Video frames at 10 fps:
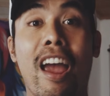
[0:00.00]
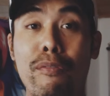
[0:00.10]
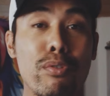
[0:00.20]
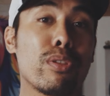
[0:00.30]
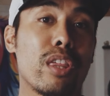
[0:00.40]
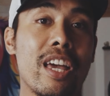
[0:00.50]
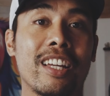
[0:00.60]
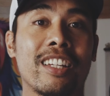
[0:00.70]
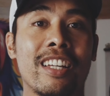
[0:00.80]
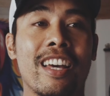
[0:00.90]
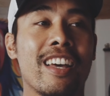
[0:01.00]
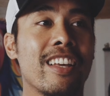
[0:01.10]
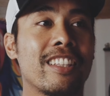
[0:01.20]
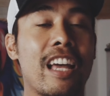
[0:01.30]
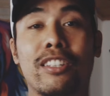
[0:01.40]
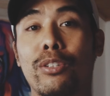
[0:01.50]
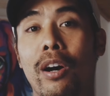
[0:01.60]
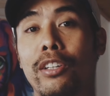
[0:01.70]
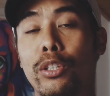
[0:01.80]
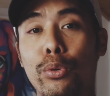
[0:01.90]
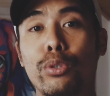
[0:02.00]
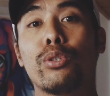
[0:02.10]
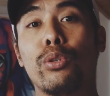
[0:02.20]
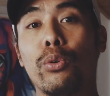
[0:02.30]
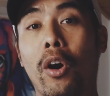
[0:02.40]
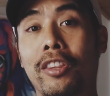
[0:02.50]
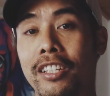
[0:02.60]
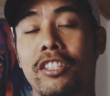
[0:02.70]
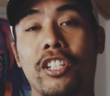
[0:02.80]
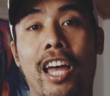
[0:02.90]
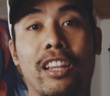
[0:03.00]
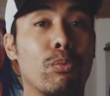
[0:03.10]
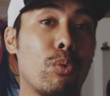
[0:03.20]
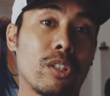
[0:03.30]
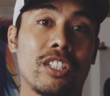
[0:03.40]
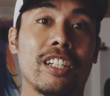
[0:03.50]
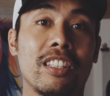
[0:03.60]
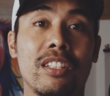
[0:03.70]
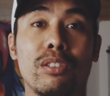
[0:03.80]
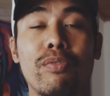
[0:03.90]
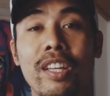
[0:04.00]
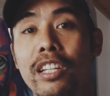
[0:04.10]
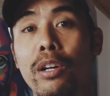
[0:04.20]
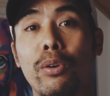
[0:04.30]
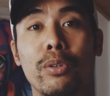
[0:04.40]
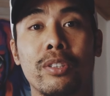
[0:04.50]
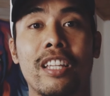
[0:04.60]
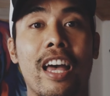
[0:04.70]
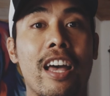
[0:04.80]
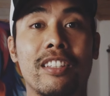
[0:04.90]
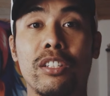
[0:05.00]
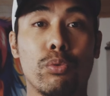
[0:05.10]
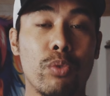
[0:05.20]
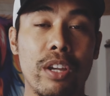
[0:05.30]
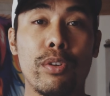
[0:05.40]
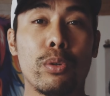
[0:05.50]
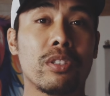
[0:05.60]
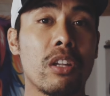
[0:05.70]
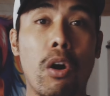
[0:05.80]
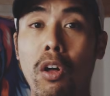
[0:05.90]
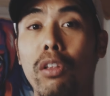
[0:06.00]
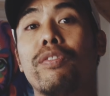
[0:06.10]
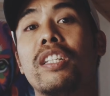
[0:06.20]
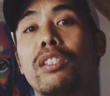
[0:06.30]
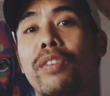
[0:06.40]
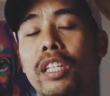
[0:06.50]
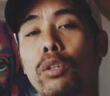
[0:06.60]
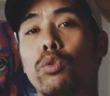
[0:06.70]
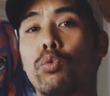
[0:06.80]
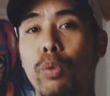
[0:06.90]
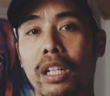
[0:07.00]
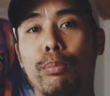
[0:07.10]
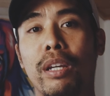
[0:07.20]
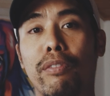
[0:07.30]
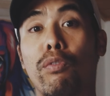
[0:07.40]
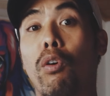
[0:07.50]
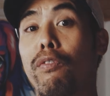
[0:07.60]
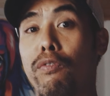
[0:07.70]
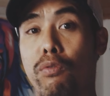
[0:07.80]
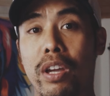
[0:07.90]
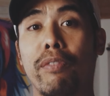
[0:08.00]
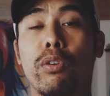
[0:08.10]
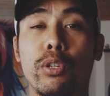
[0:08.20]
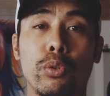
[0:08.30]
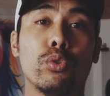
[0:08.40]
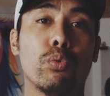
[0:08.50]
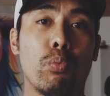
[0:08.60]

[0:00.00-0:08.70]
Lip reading: Everything that you are used to on this channel, watching these videos and these reviews, all of these videos will be for free for you to